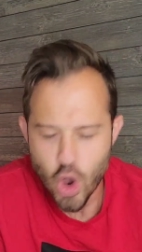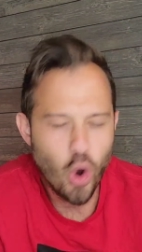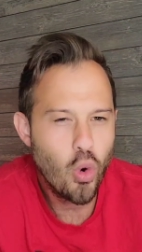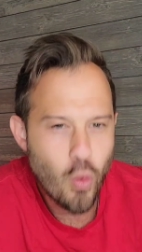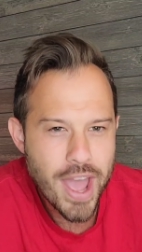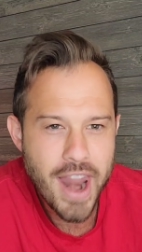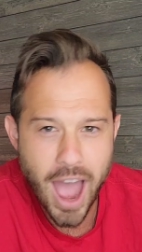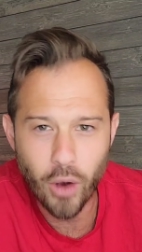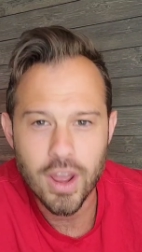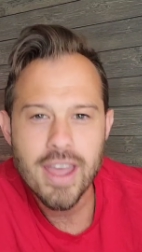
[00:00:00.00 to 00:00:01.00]
who went
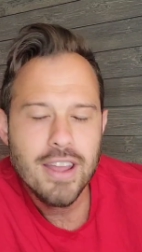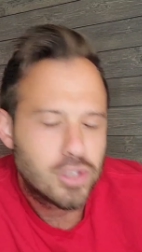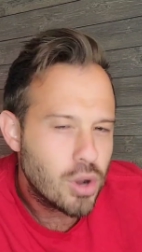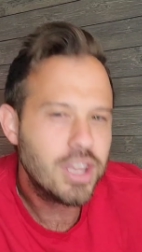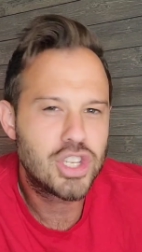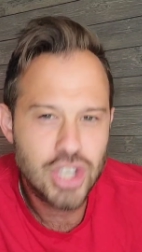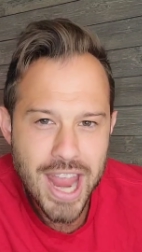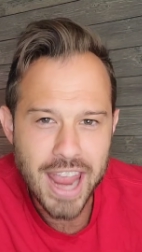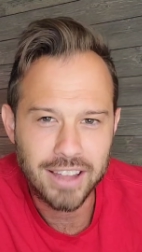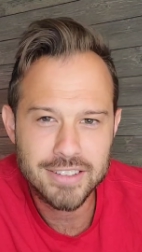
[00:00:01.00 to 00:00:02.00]
out and took a
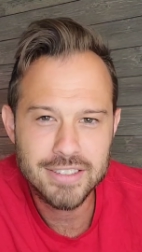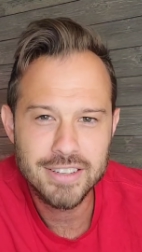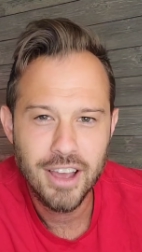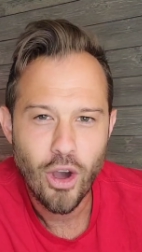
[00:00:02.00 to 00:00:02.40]
chance